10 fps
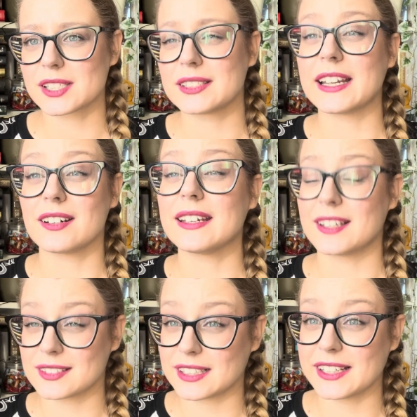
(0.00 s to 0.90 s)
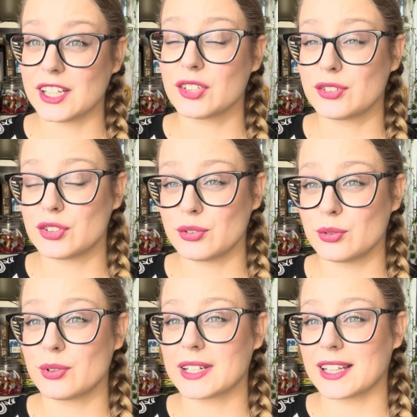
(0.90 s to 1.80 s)
There is a link
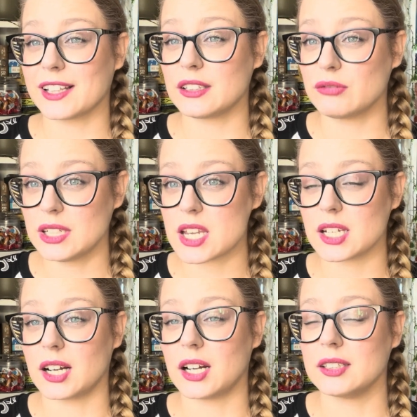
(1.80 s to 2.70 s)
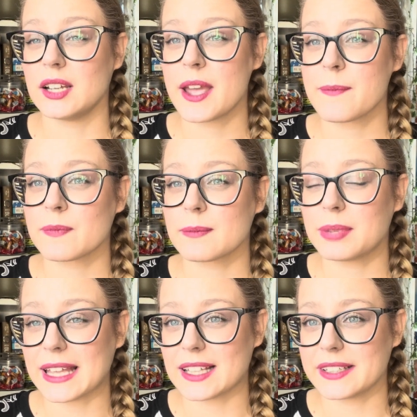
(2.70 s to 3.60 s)
to Cat Lady Readathon
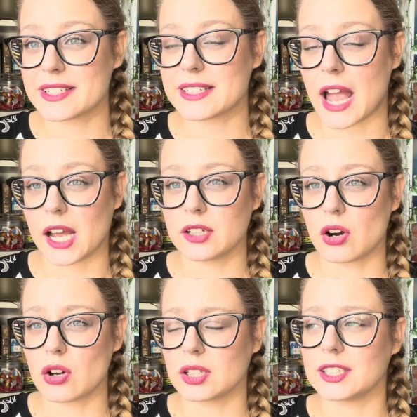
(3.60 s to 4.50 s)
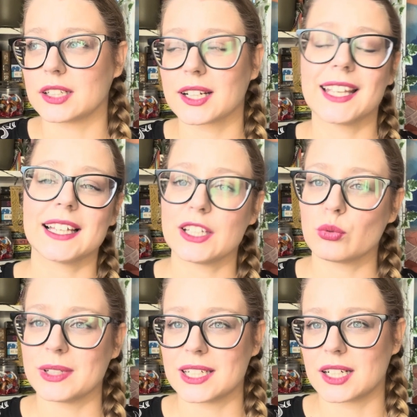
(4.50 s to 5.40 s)
playlist and all the Cat Lady
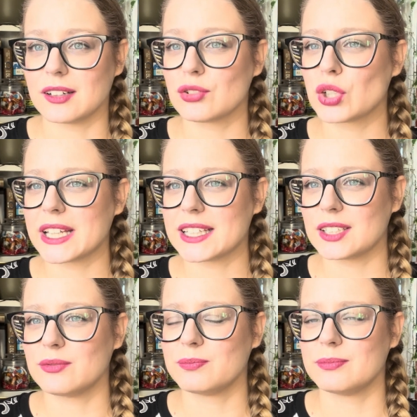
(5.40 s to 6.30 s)
Readathon related